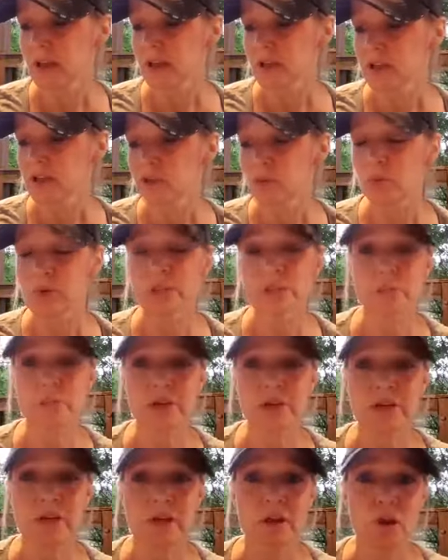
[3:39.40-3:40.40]
So we
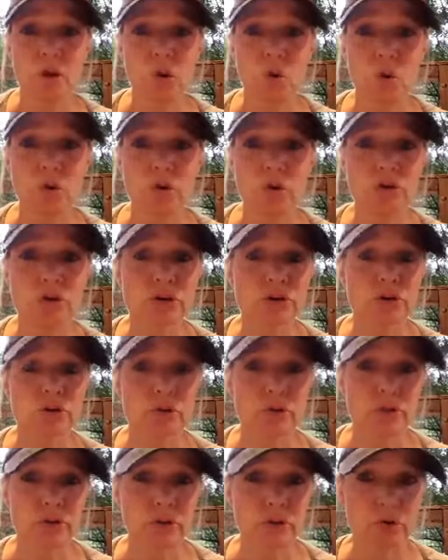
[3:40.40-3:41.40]
spend a quarter to
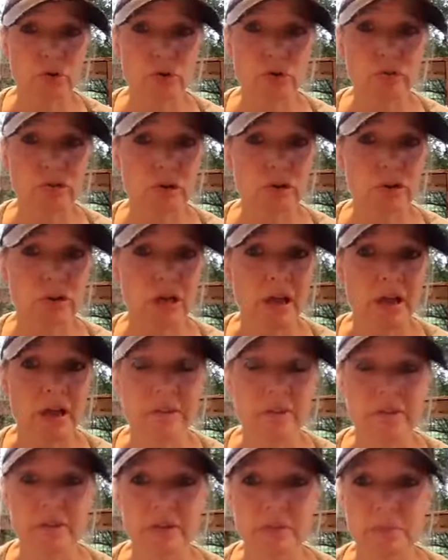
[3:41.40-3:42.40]
a third of our
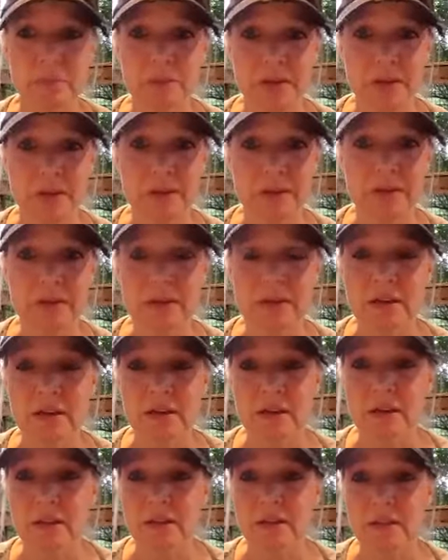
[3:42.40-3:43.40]
life in bed.
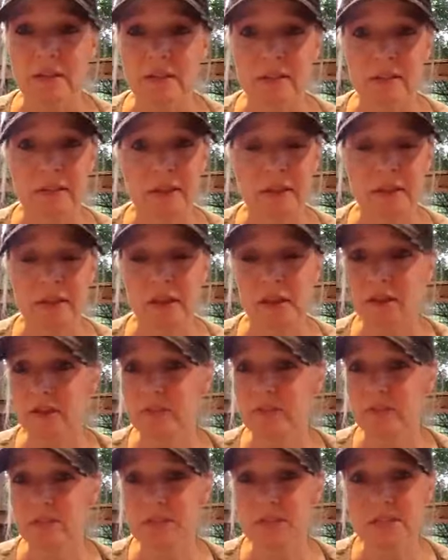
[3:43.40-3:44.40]

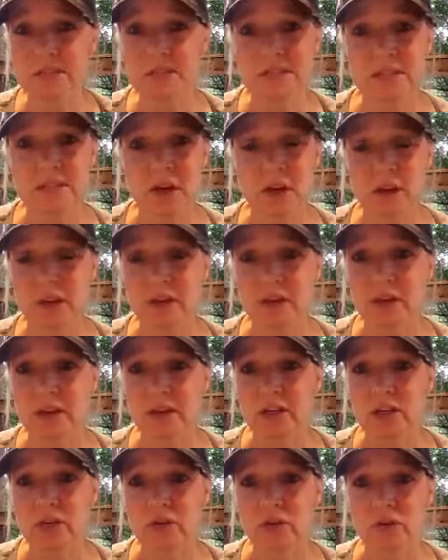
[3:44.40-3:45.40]
If this is not
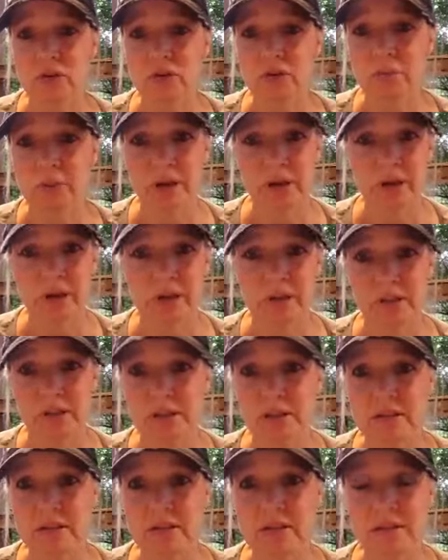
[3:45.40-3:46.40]
in your bucket
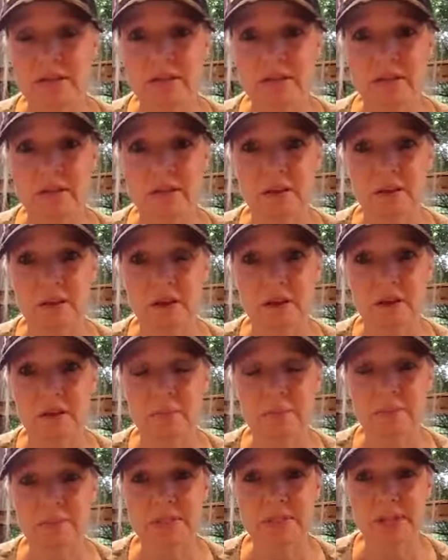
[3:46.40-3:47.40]
list
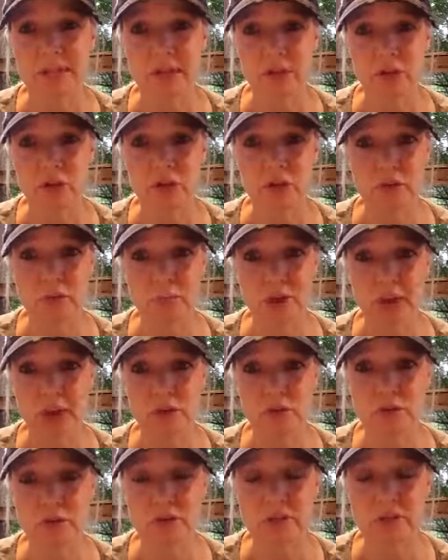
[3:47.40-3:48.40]
to get a good
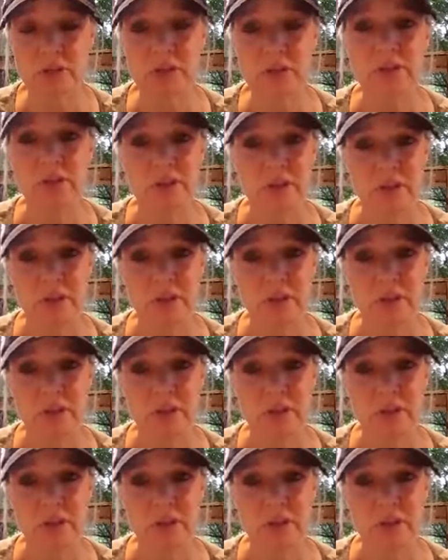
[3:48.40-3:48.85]
mattress,